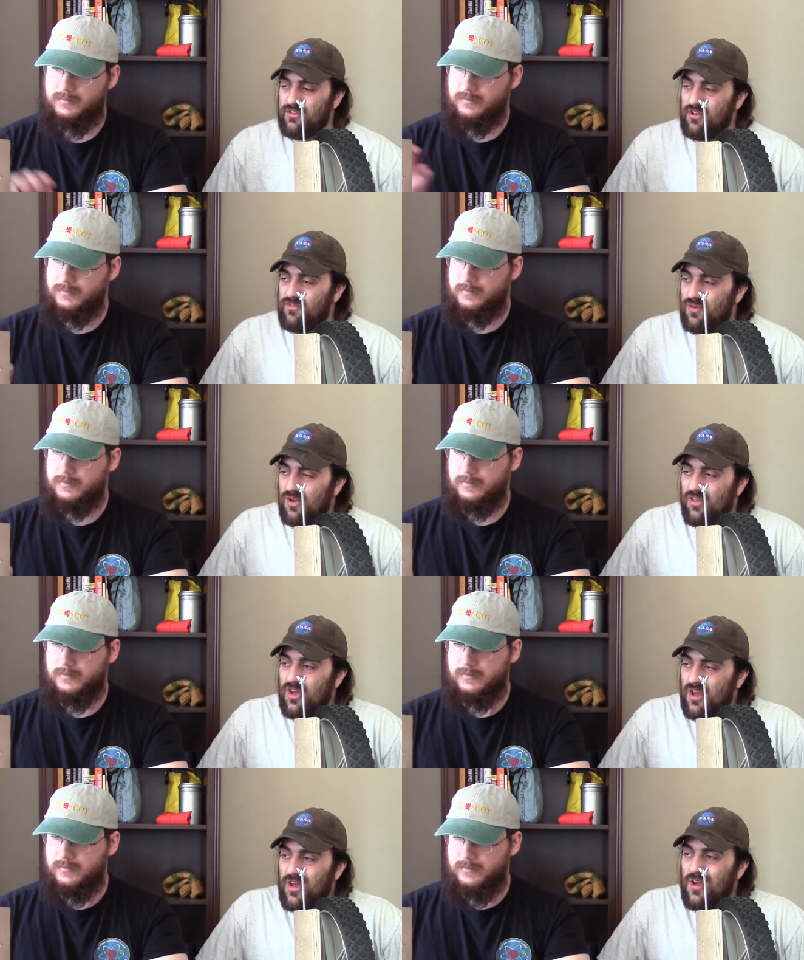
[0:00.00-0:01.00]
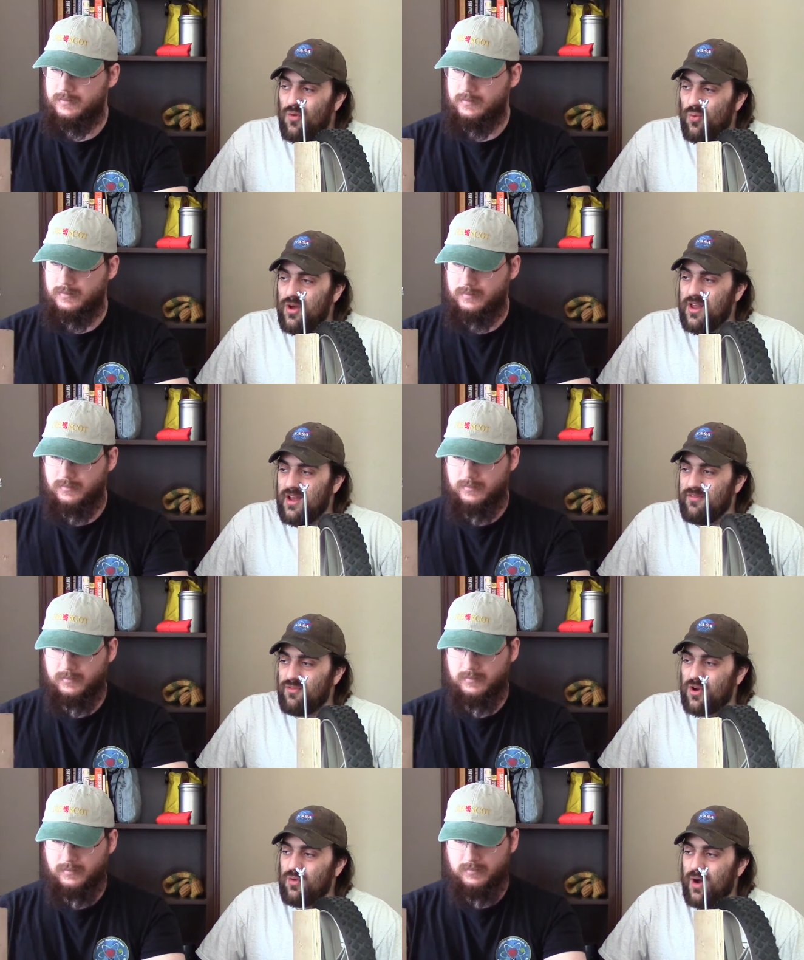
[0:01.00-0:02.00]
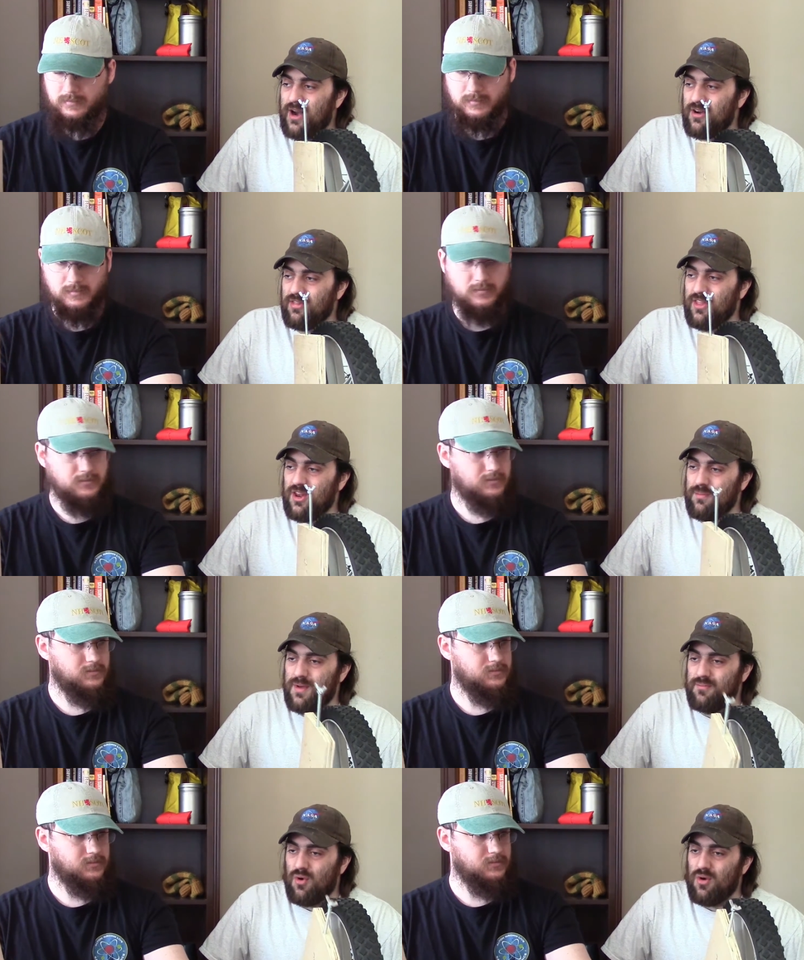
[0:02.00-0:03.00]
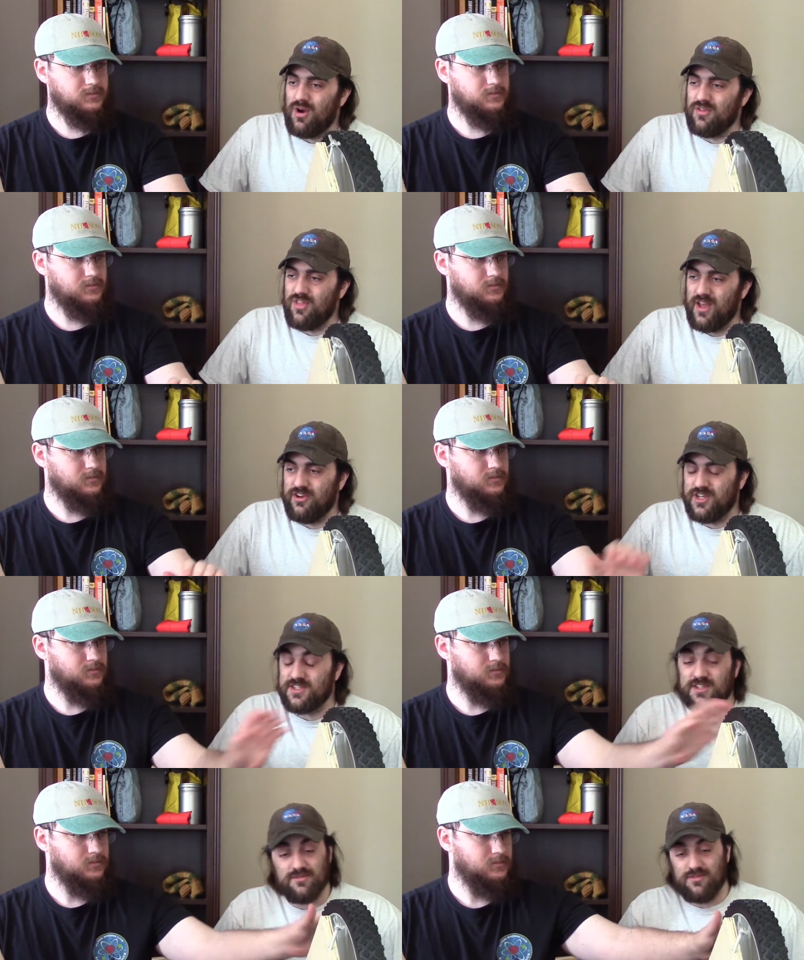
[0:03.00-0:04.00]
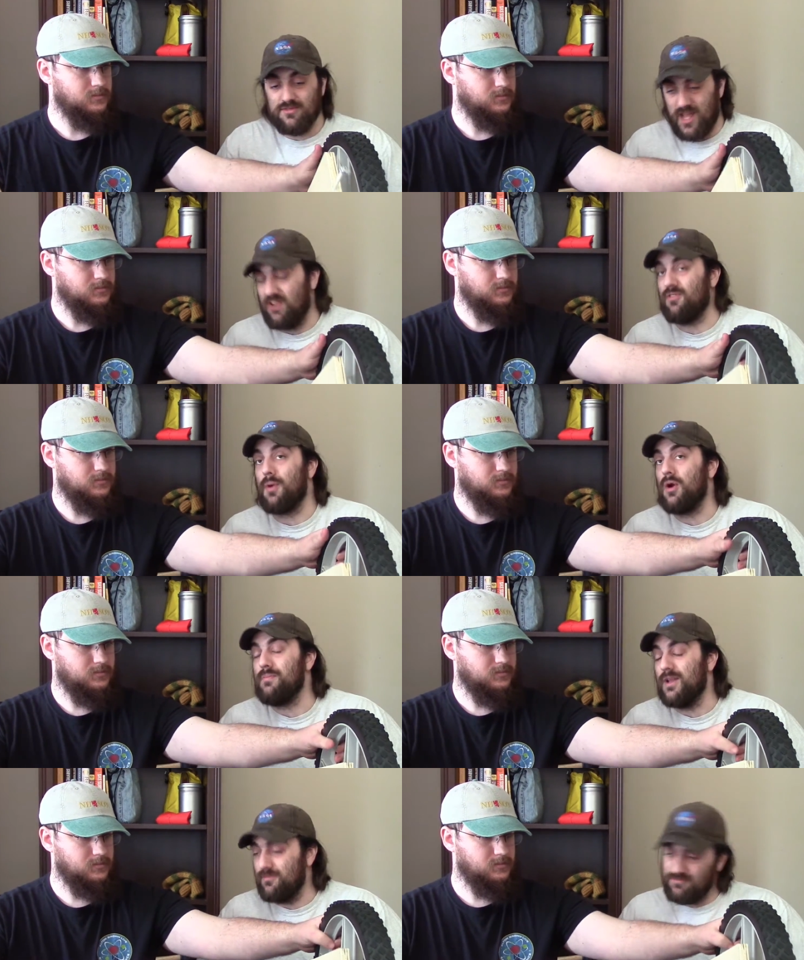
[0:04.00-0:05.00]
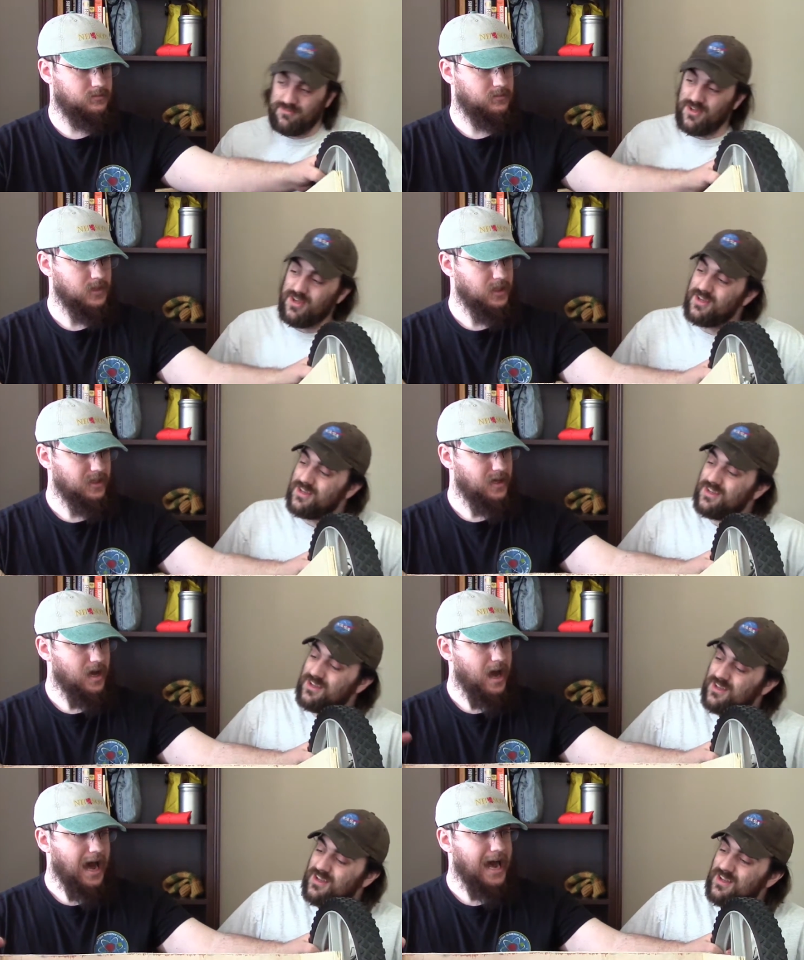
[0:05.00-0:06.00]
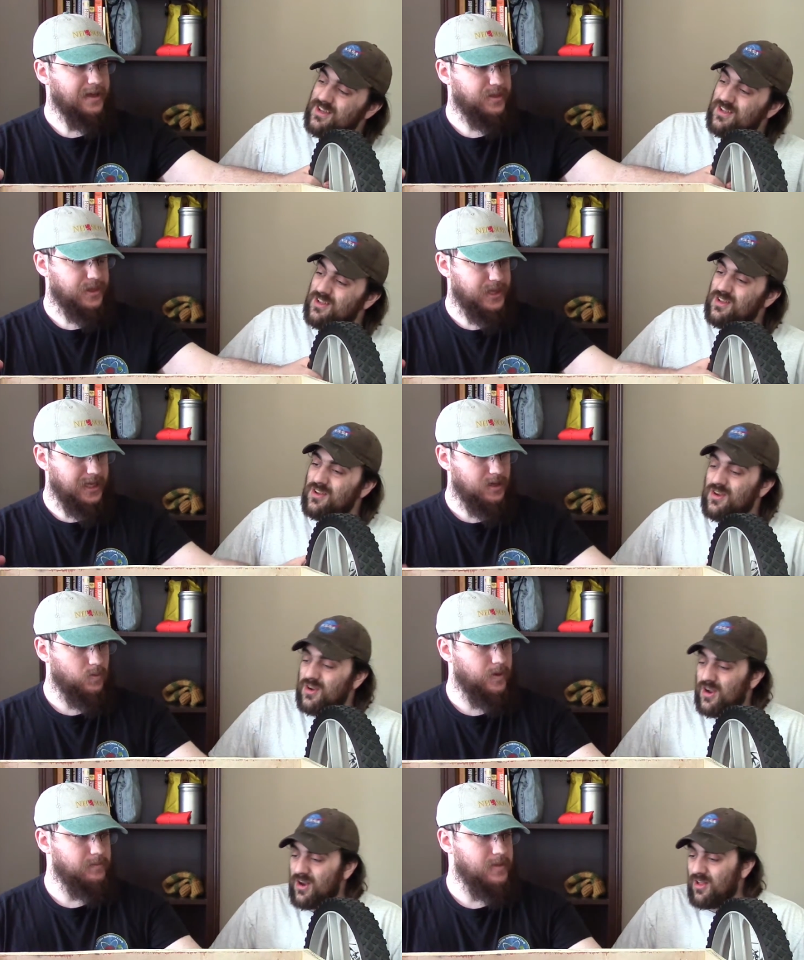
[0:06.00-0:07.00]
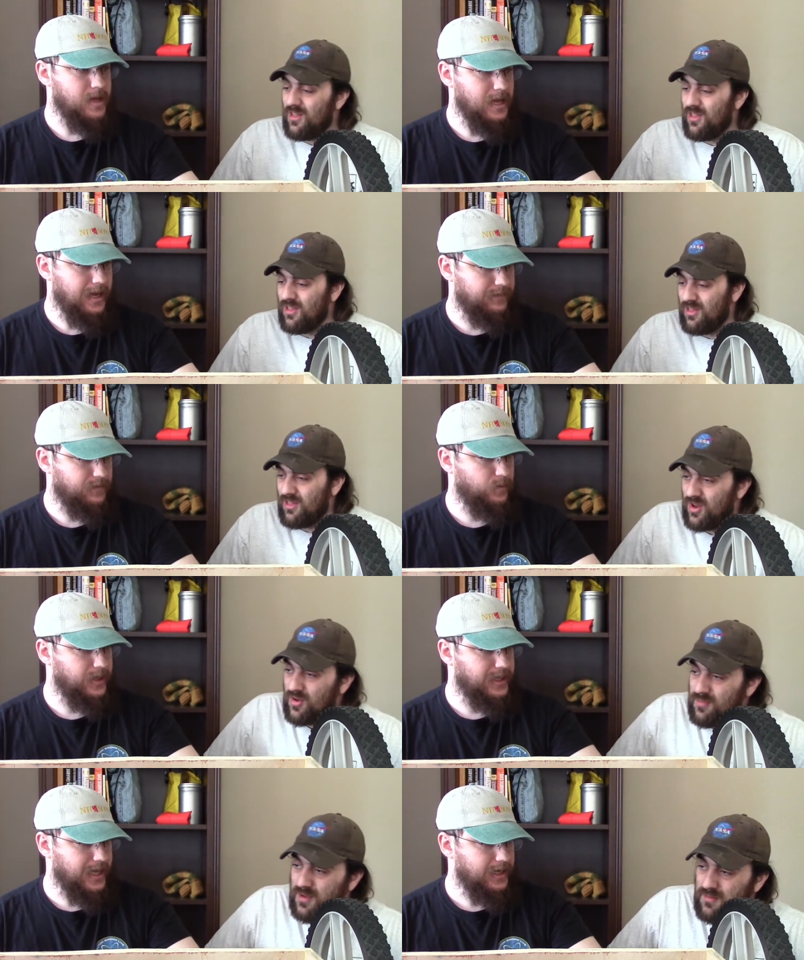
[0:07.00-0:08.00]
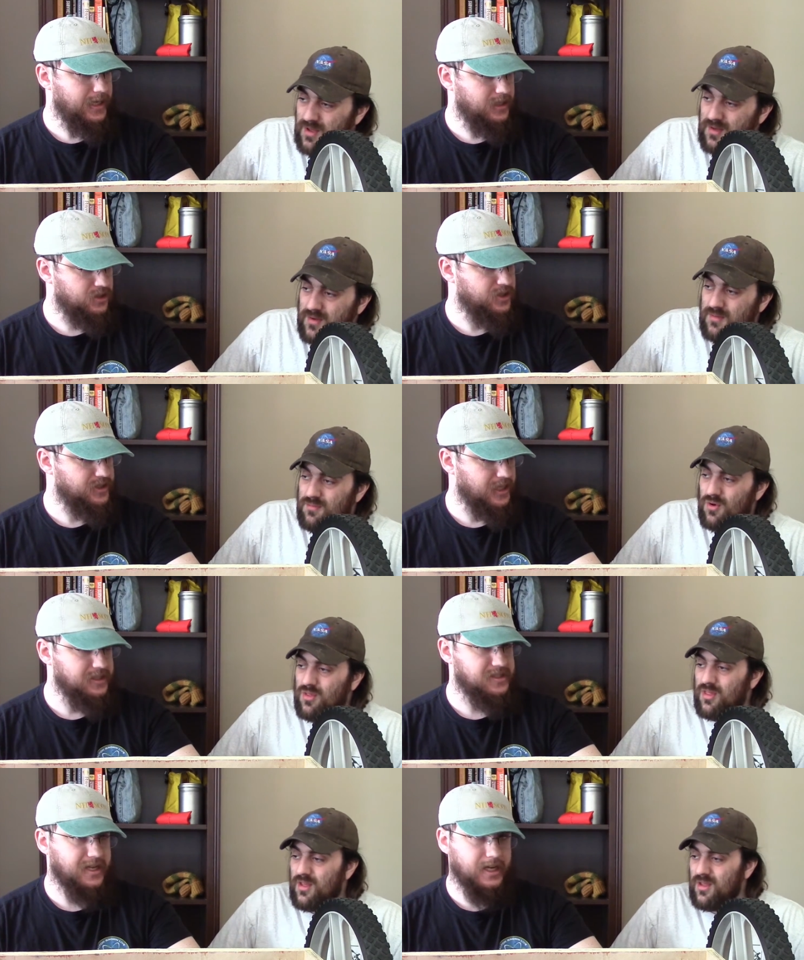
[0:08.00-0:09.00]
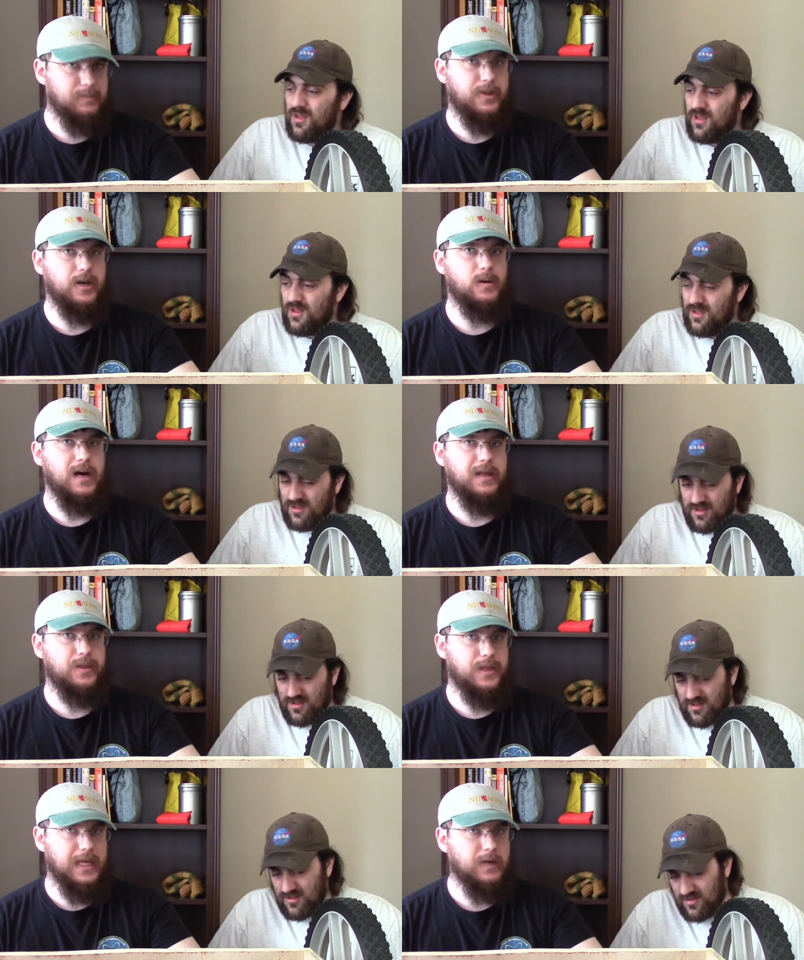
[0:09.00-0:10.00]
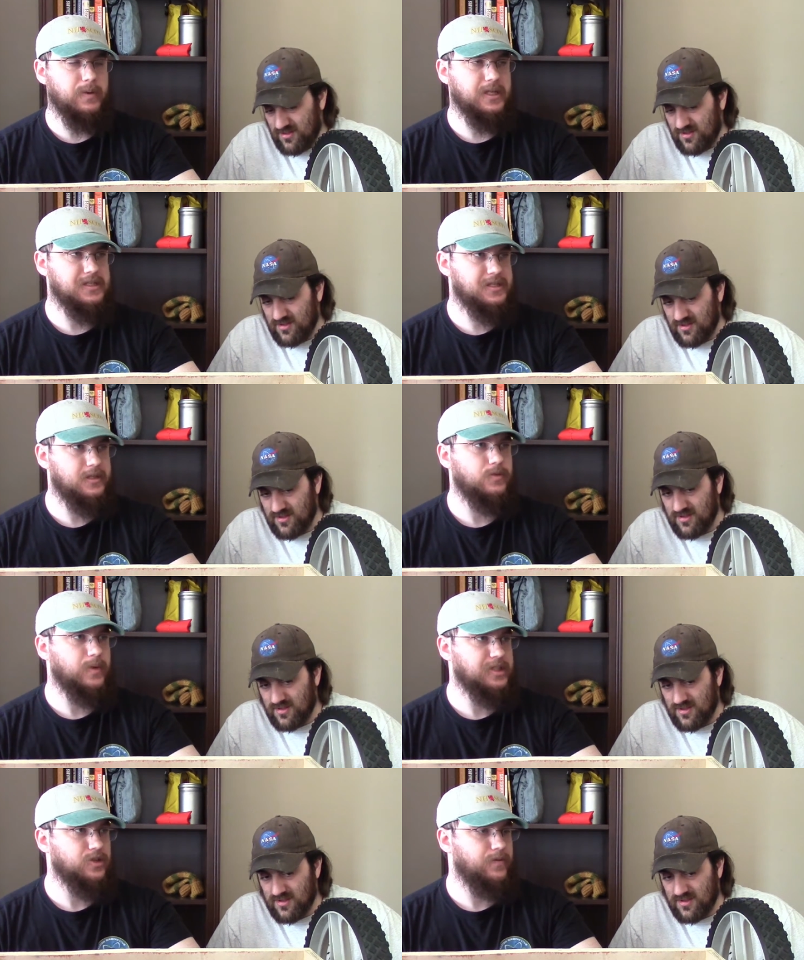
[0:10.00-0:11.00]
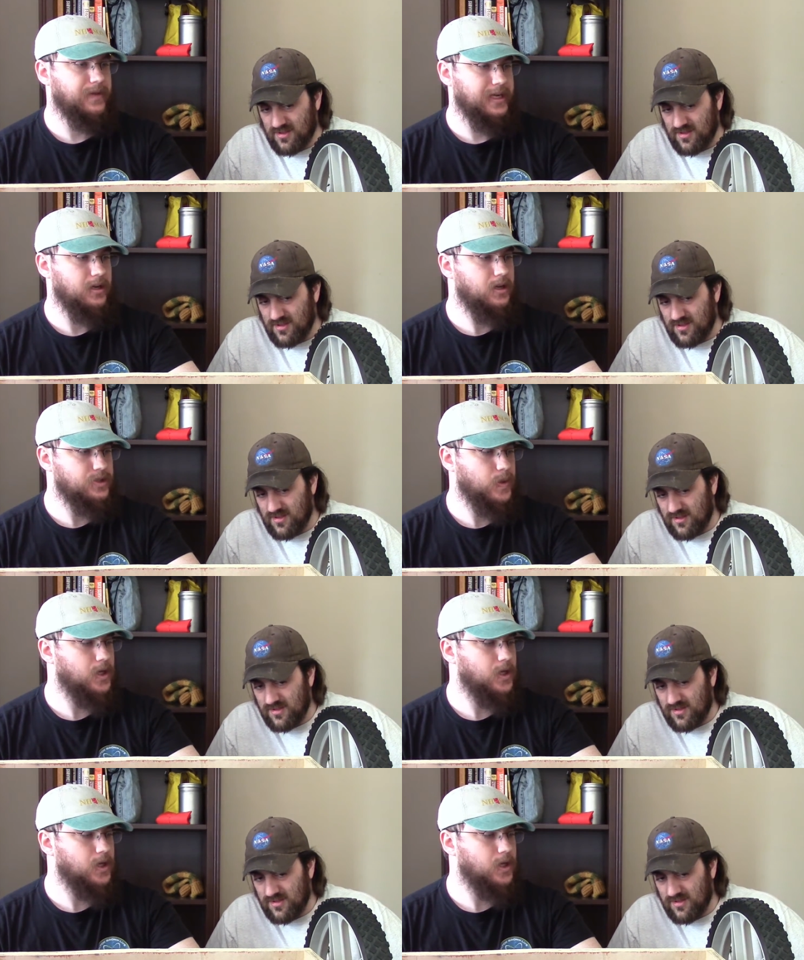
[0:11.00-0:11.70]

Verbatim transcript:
Speaker 1: so forth would have required a little bit more than just Nate's apartment.
Speaker 2: I think we, if we get a hinge design set up, though, I think we can still retrofit it onto our